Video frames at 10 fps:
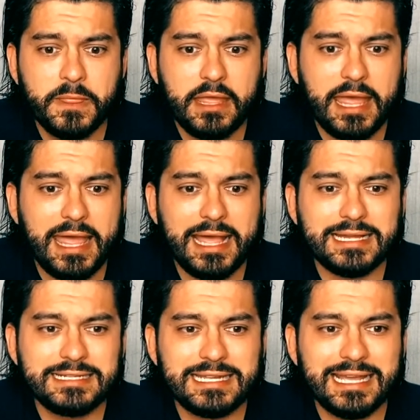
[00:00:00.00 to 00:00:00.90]

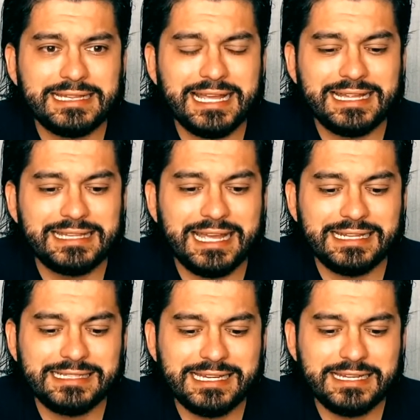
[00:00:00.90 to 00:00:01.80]
And
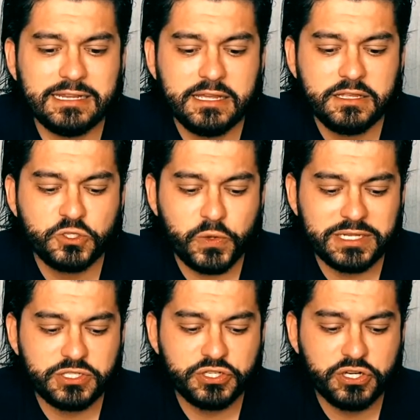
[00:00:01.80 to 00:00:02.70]
then to
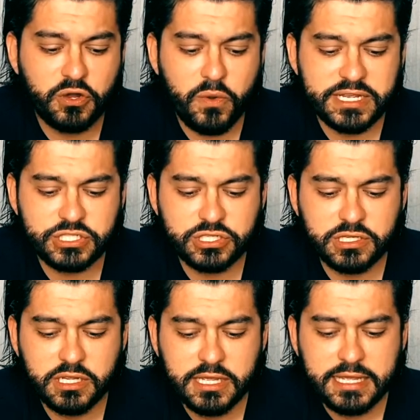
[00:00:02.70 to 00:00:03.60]
answer your
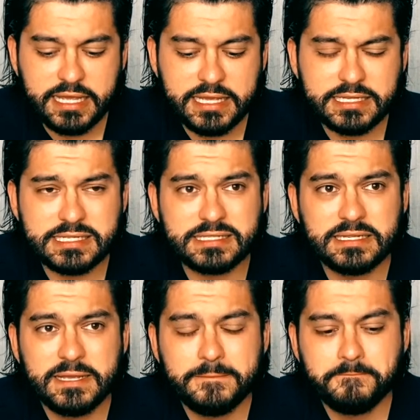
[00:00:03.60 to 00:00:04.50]
question, is
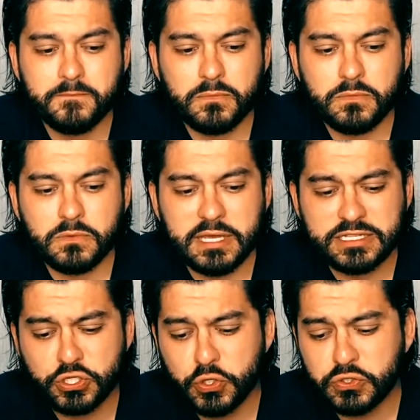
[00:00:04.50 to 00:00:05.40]

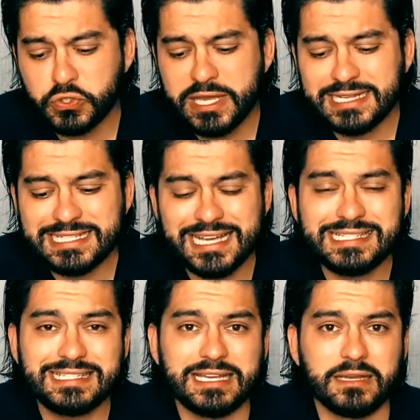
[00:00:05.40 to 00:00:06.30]
it's good to get
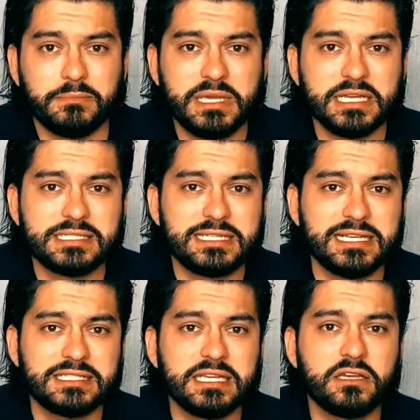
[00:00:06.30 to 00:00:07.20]
testing, because
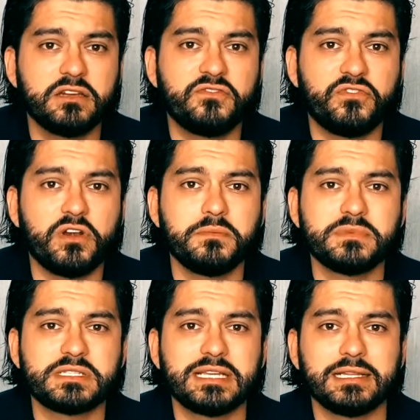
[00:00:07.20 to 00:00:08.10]
testing
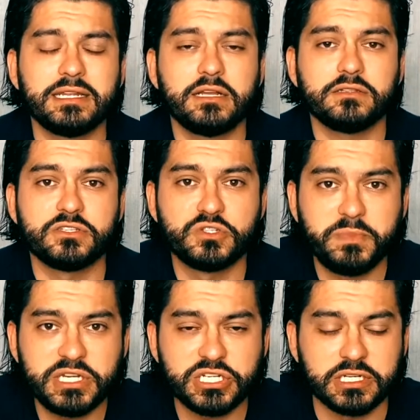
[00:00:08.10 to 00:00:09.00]
confirms the clinical
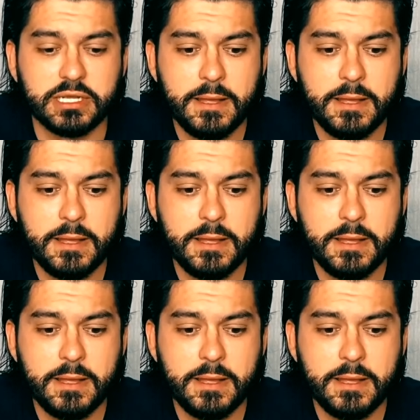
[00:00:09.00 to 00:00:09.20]
suspicion.